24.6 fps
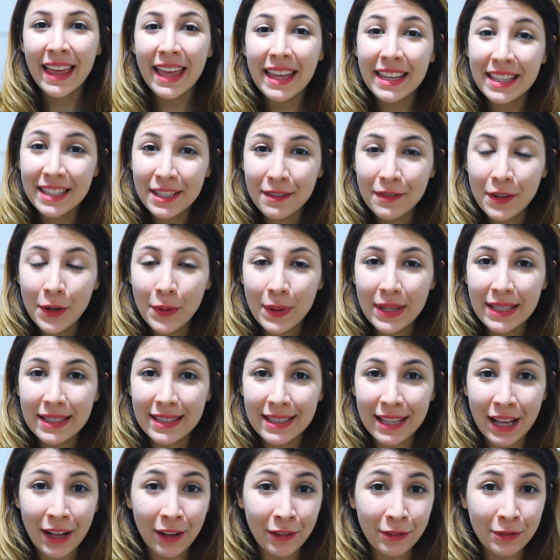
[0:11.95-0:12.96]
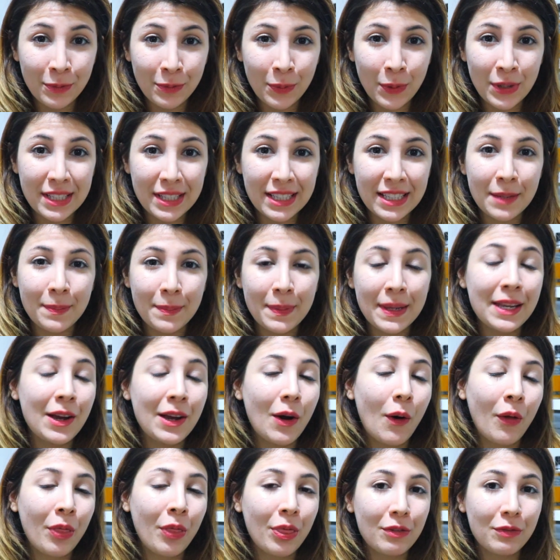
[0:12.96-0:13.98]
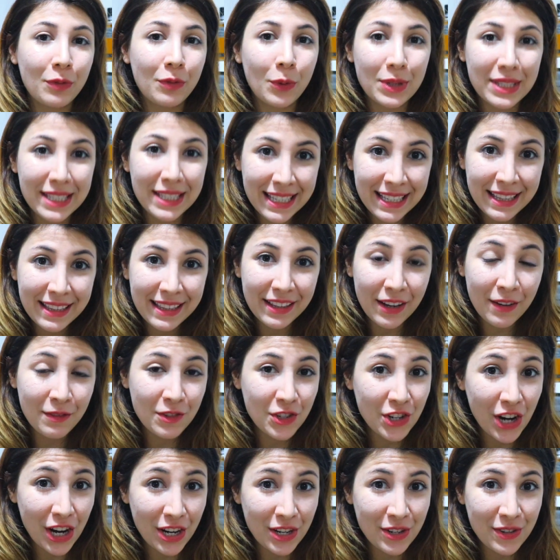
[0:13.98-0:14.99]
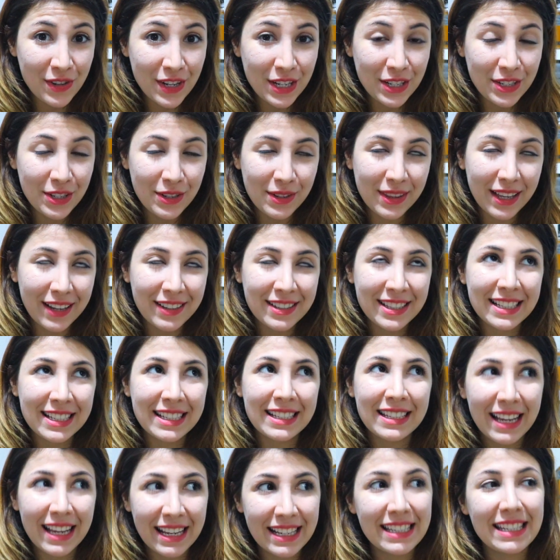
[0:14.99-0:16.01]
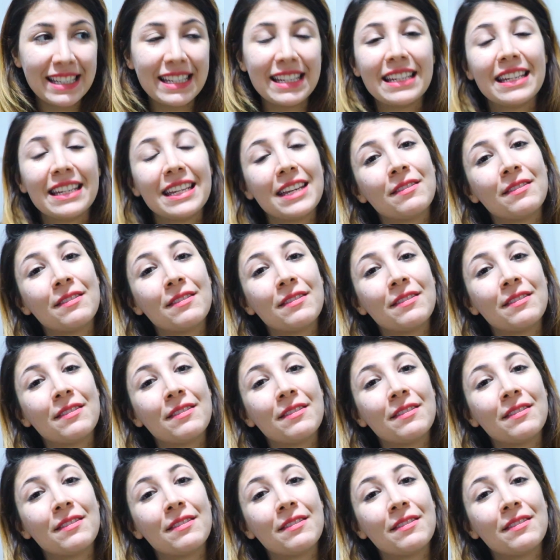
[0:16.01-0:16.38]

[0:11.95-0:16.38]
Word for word: The interview itself was to be on the 14th of January 2019,